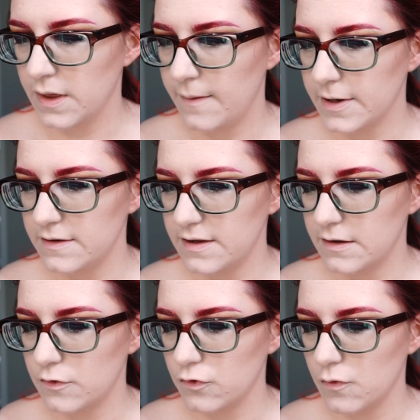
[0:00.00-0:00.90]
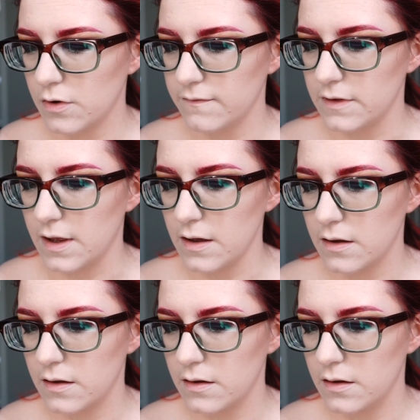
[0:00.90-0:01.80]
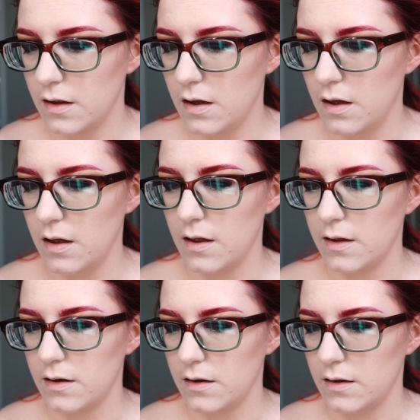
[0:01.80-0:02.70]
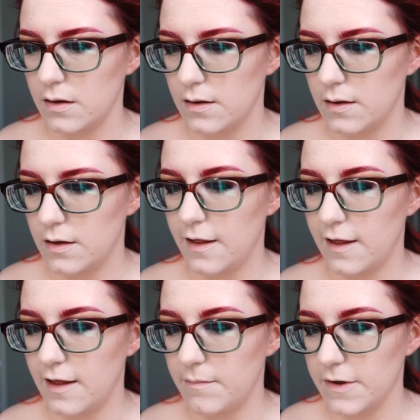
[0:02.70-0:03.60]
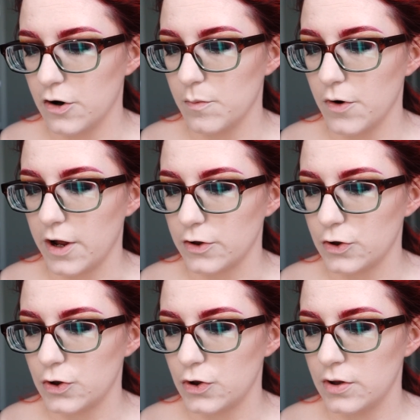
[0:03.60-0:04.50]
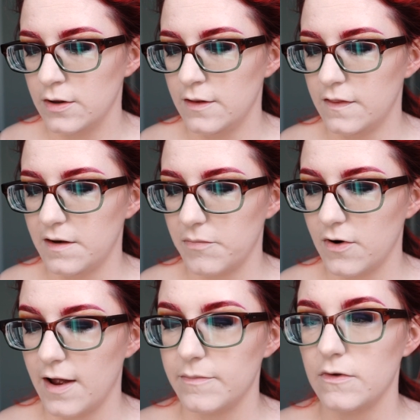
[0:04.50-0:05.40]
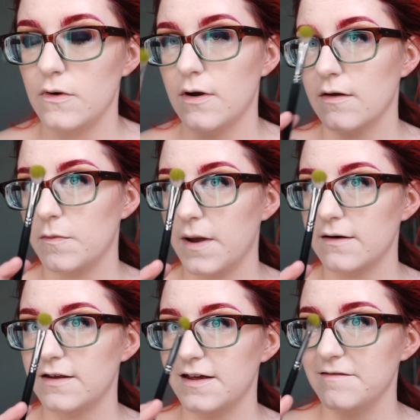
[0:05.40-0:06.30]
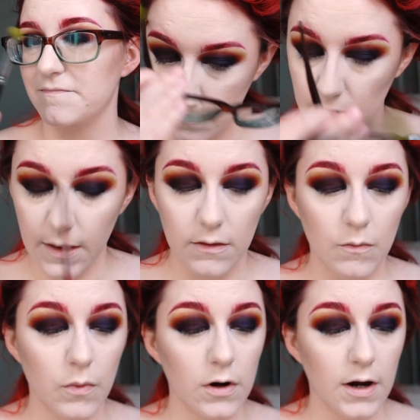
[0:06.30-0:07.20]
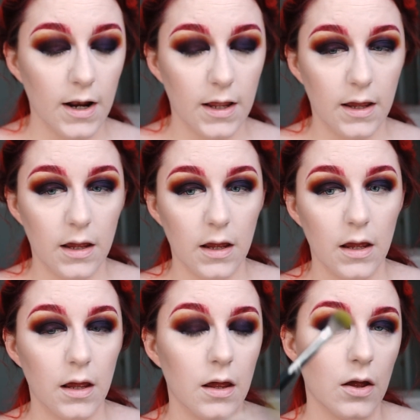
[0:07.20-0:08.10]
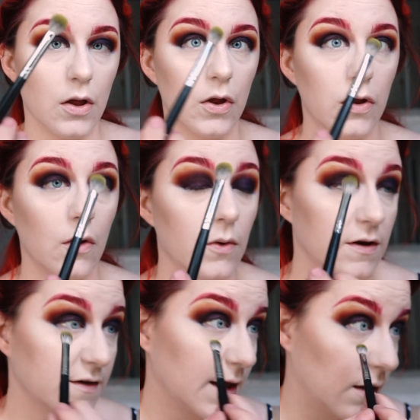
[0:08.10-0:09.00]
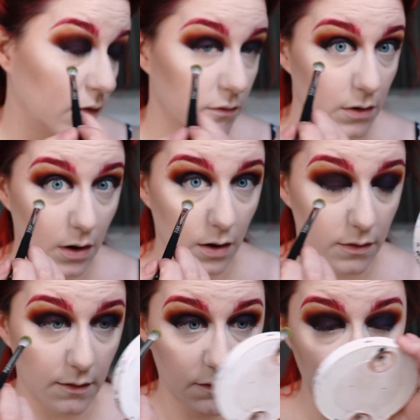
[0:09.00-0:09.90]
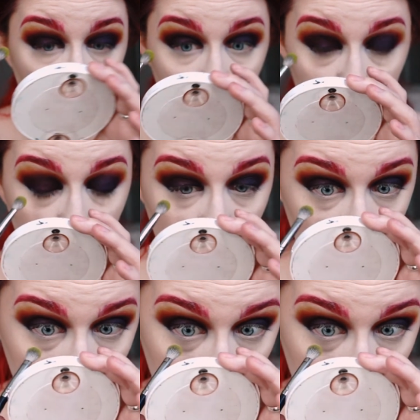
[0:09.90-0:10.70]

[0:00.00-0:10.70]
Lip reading: I'm gonna take Stroke of Luck on a bigger brush than perhaps you are expecting, because we're gonna go to town on this smoky eye.